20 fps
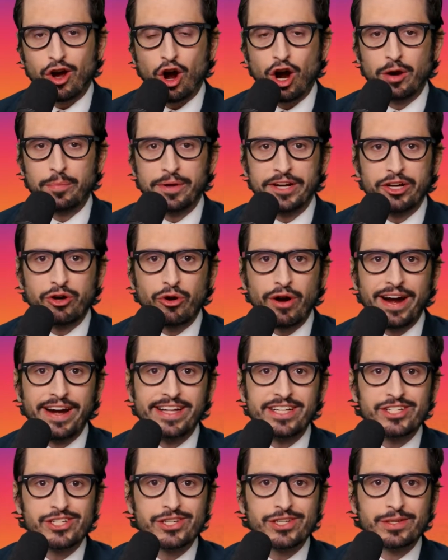carbon
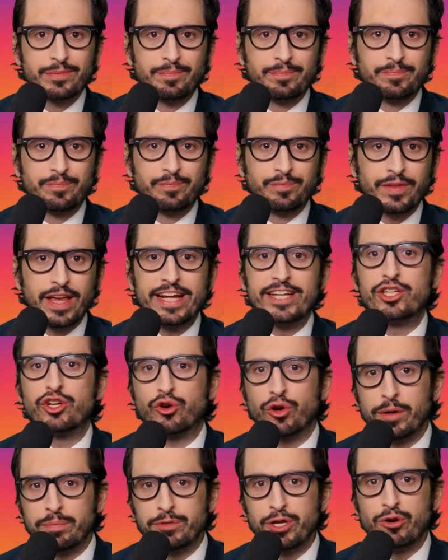credits? It's
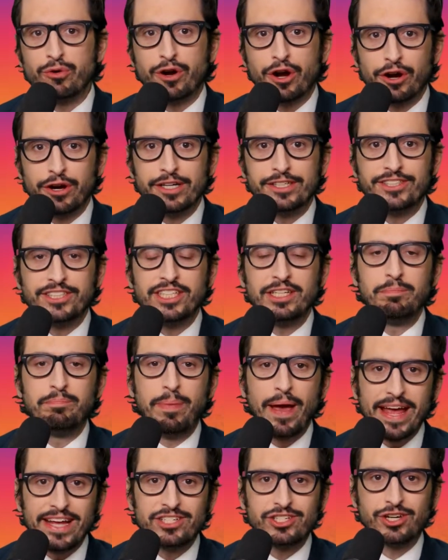
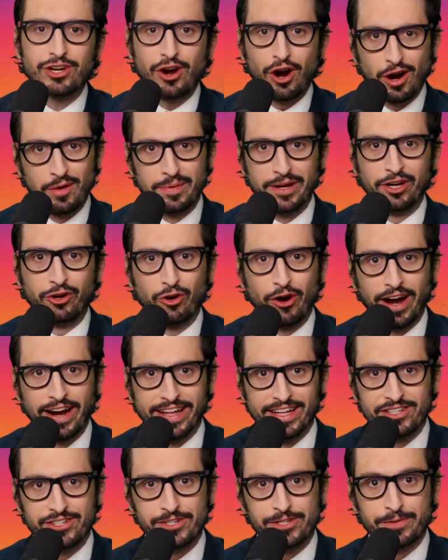cryptocurrency-based carbon
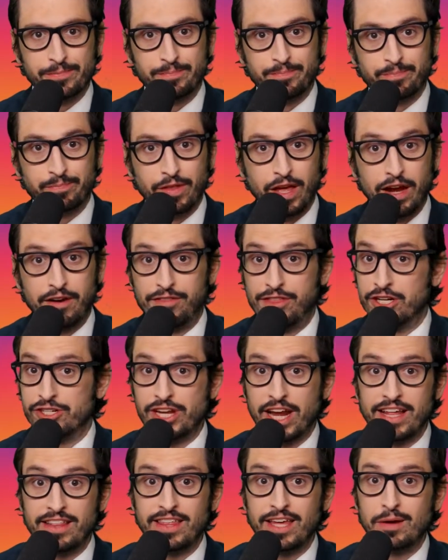credits. And if
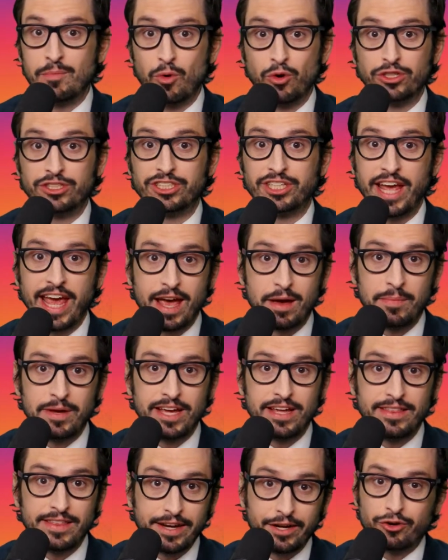there's anything more
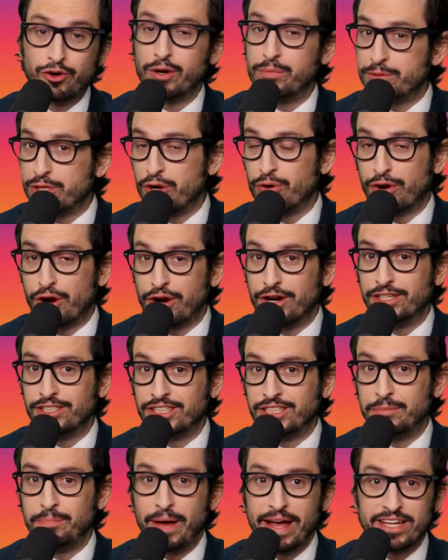scammy than
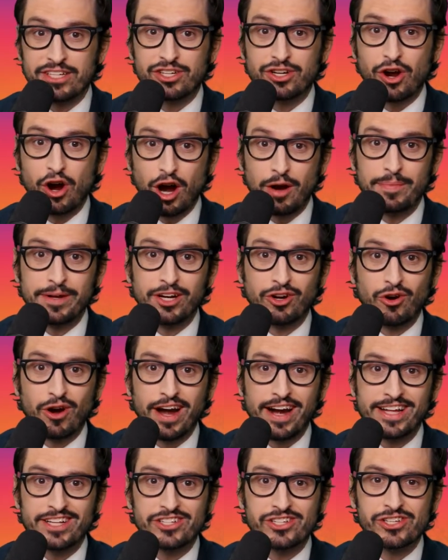cryptocurrency-based carbon
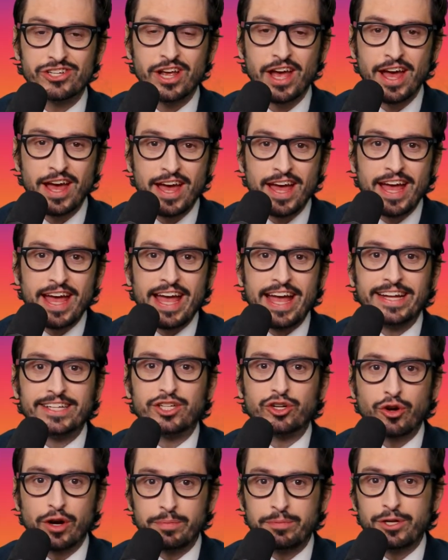credits,
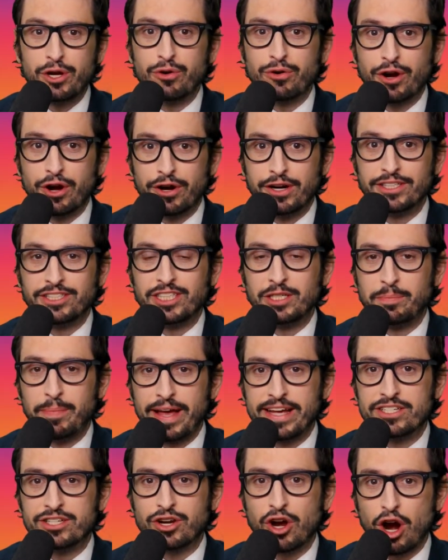it's
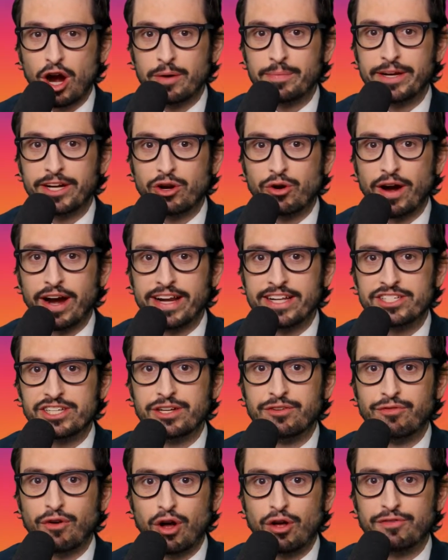cryptocurrency-based carbon
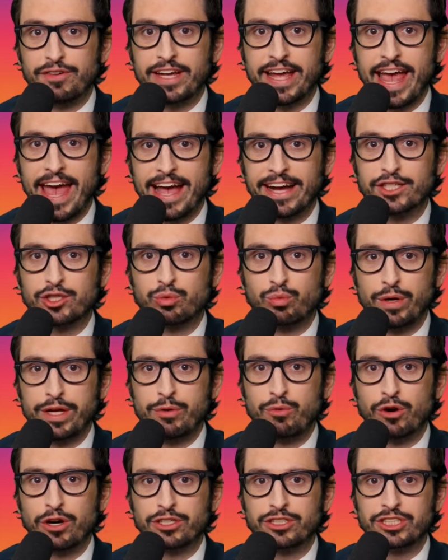credits involving
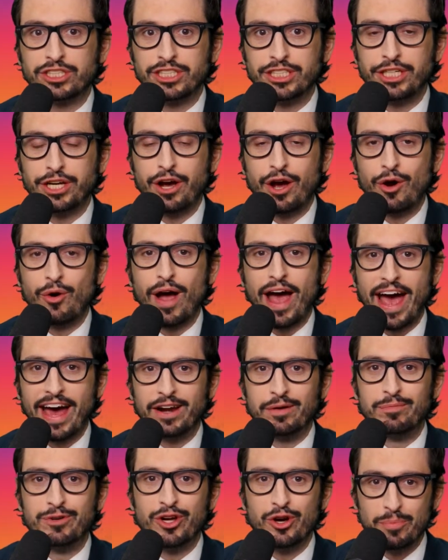ex-WeWork CEO
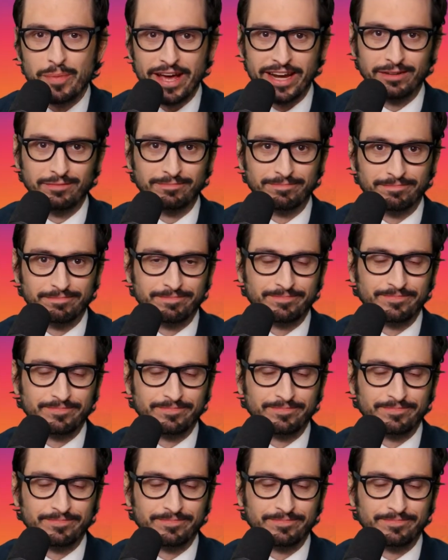Adam Neumann.